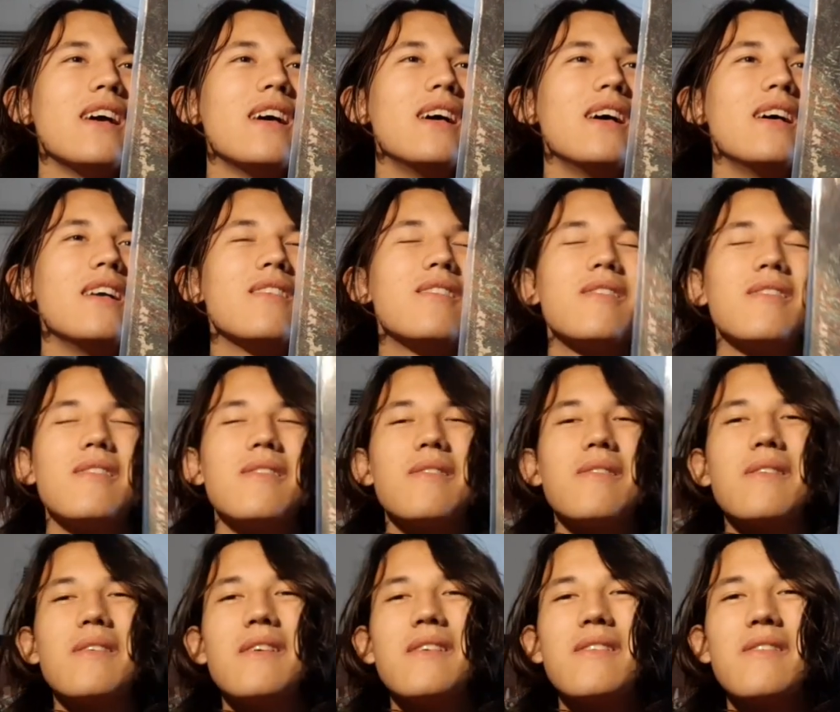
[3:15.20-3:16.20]

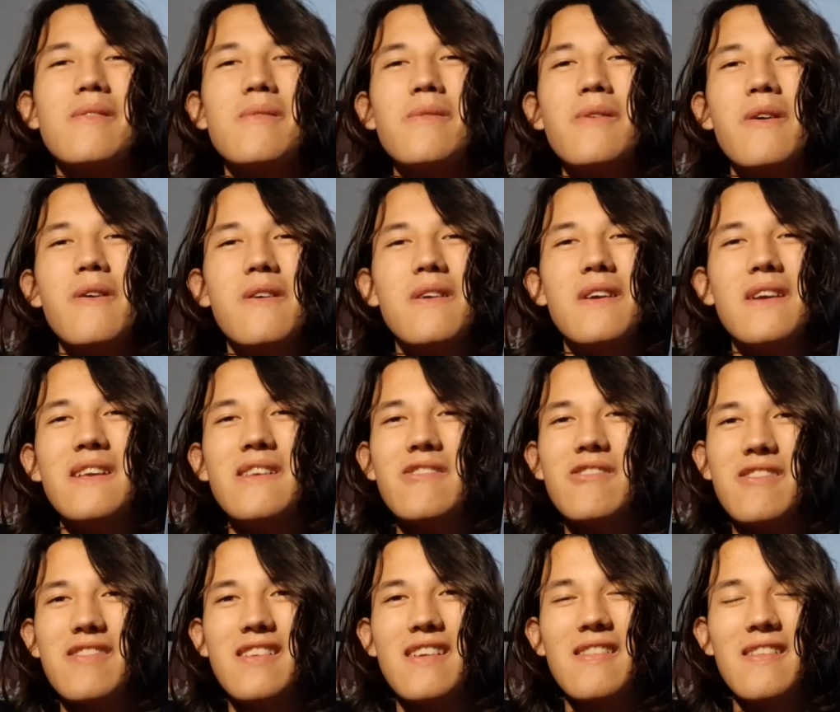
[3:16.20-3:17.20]
It's a very
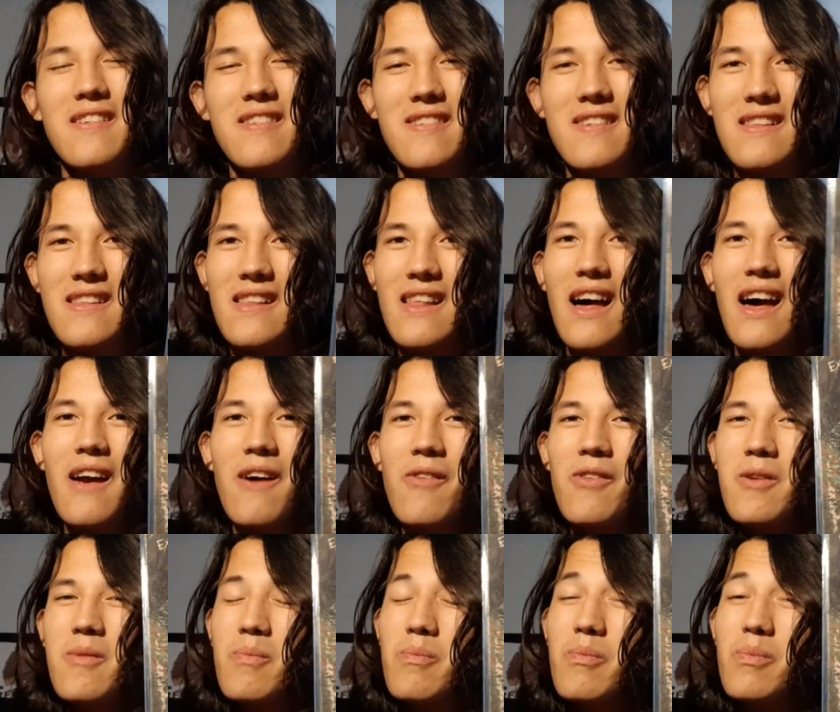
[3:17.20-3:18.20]
interesting listen. I
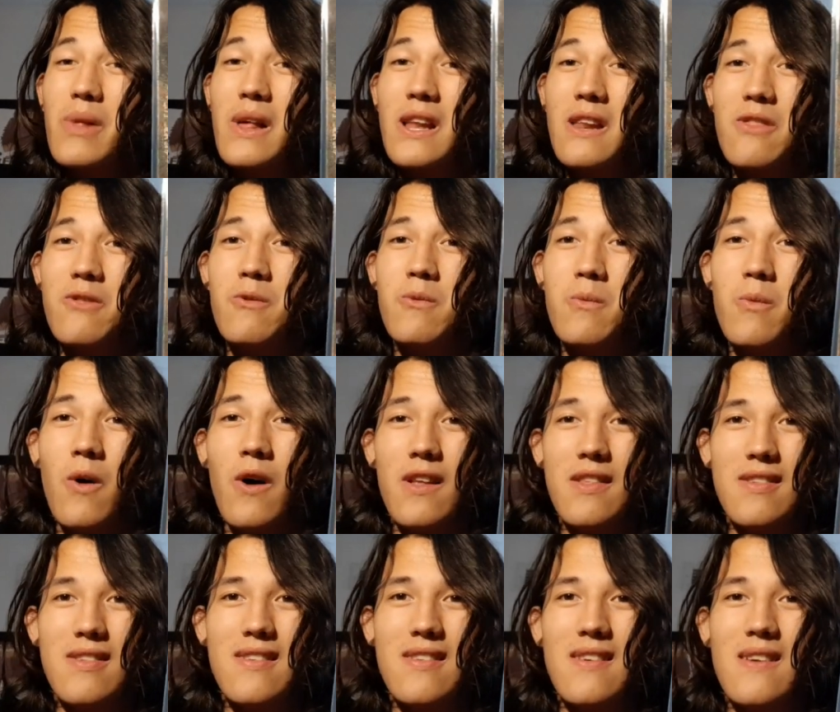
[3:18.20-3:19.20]
only played it through
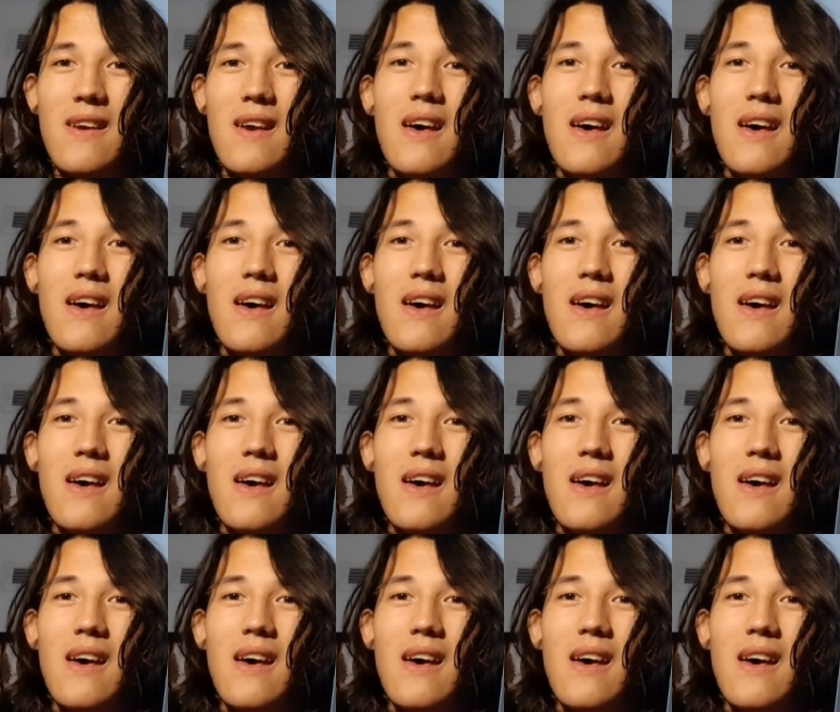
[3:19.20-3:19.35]
once.